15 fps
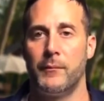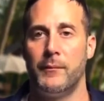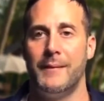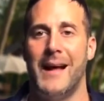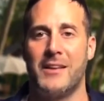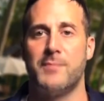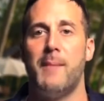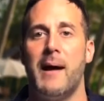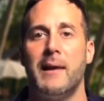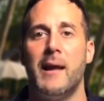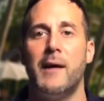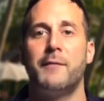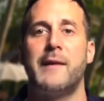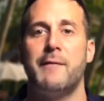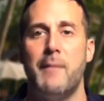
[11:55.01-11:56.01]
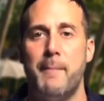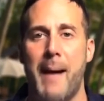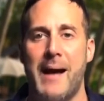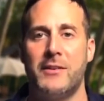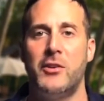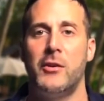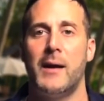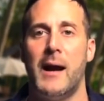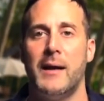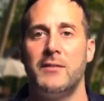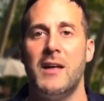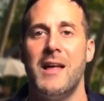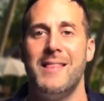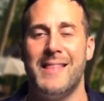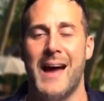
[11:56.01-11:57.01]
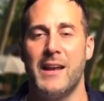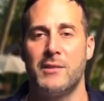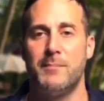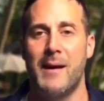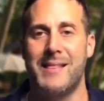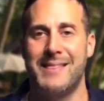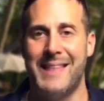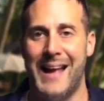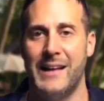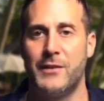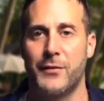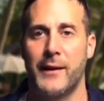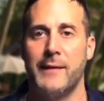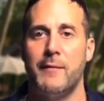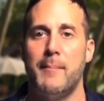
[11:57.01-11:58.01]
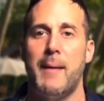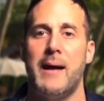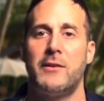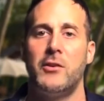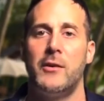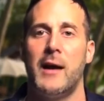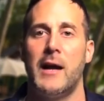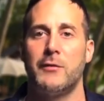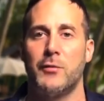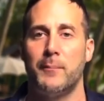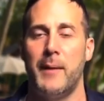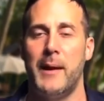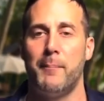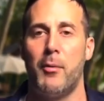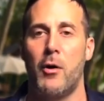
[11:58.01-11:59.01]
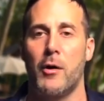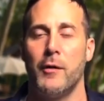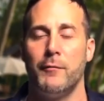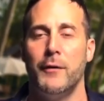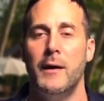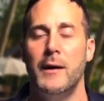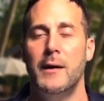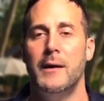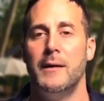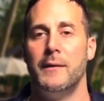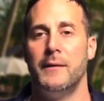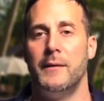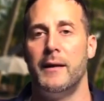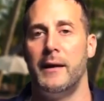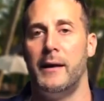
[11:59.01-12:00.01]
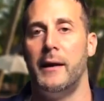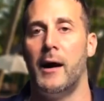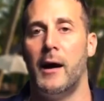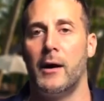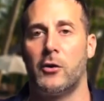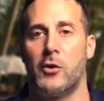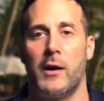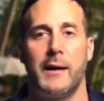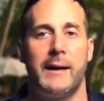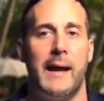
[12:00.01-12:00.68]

That's my love giving back to you guys. That is my thanks for giving back to you guys for being part of the credit